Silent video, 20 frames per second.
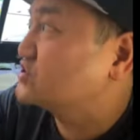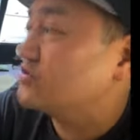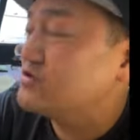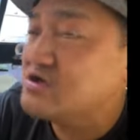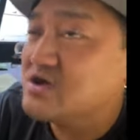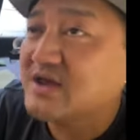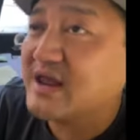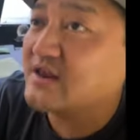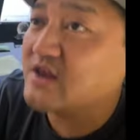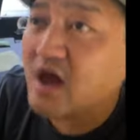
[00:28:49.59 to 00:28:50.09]

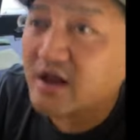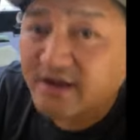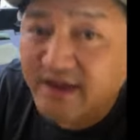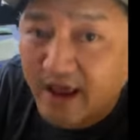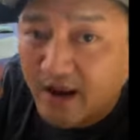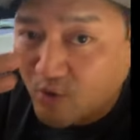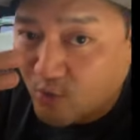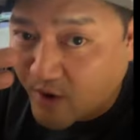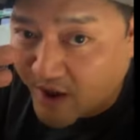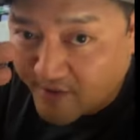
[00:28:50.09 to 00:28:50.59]
So you
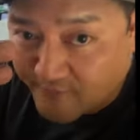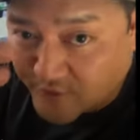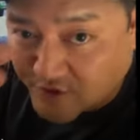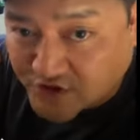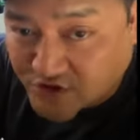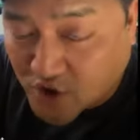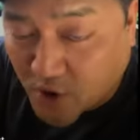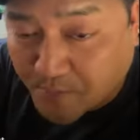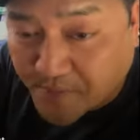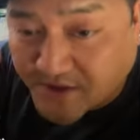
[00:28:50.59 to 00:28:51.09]
cannot get away
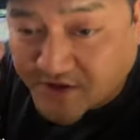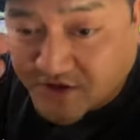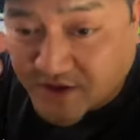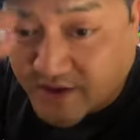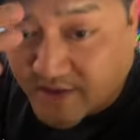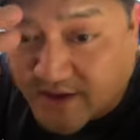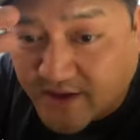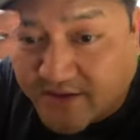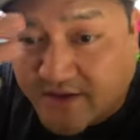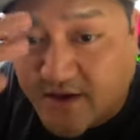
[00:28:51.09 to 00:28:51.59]
with stupid
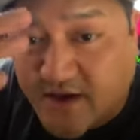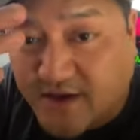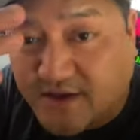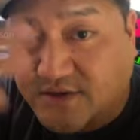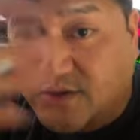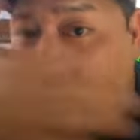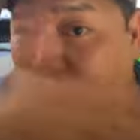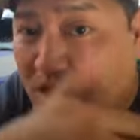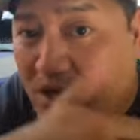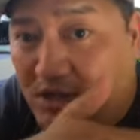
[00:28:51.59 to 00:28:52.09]
shit like
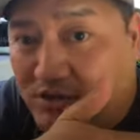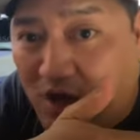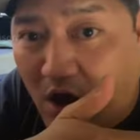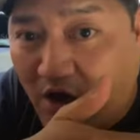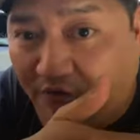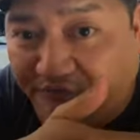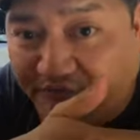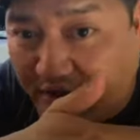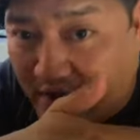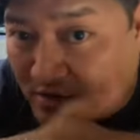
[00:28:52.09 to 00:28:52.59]
this.
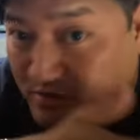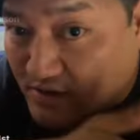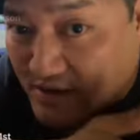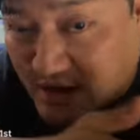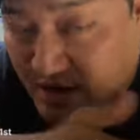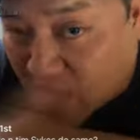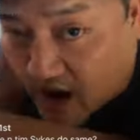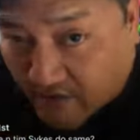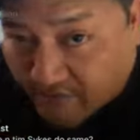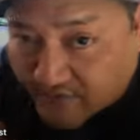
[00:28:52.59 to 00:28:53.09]
It's all
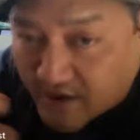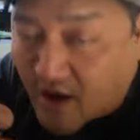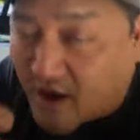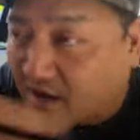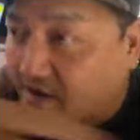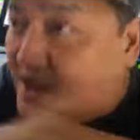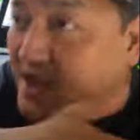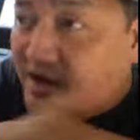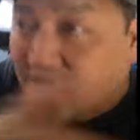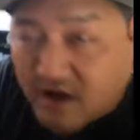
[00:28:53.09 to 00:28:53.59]
federally gov
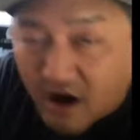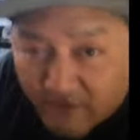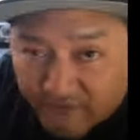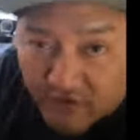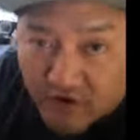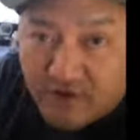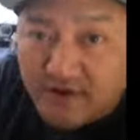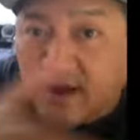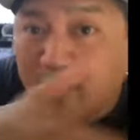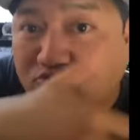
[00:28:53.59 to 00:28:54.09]
uh,
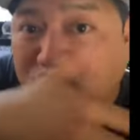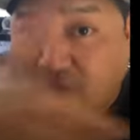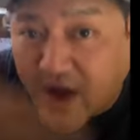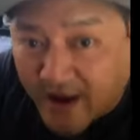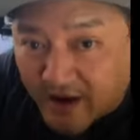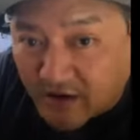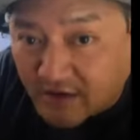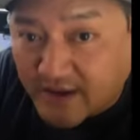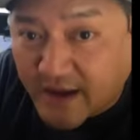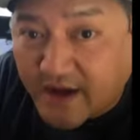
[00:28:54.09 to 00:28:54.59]
governed
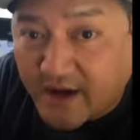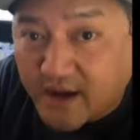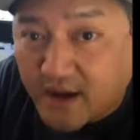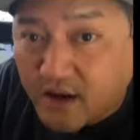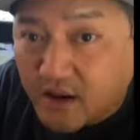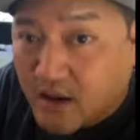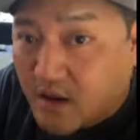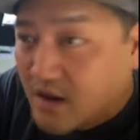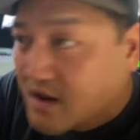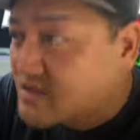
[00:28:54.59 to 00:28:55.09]
and
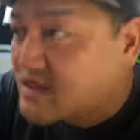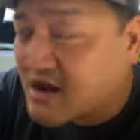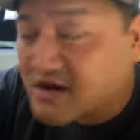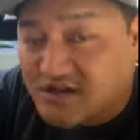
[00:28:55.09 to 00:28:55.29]
regulated.